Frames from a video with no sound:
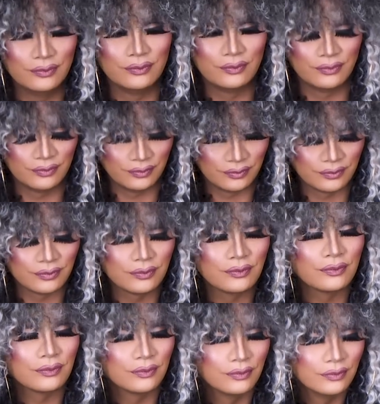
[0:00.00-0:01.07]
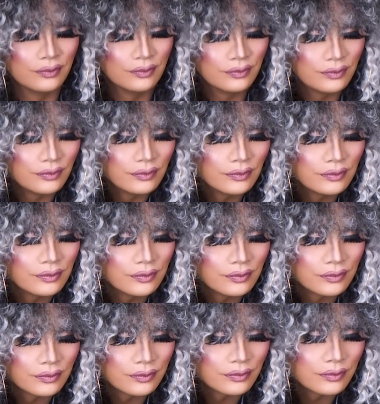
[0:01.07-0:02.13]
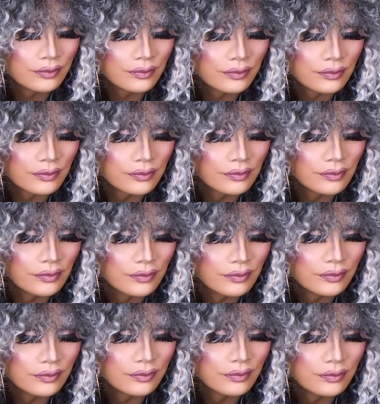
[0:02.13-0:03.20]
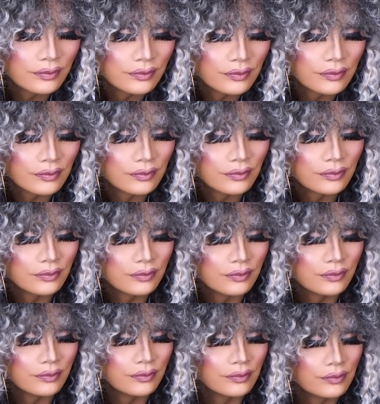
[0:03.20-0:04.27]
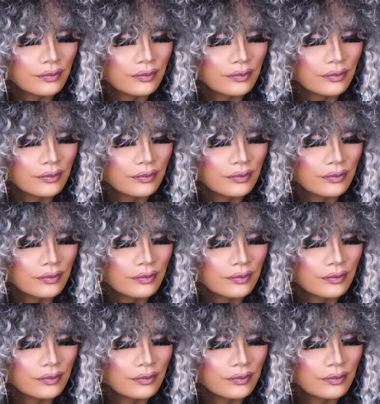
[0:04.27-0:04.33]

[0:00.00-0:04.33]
No words are spoken by the person on screen.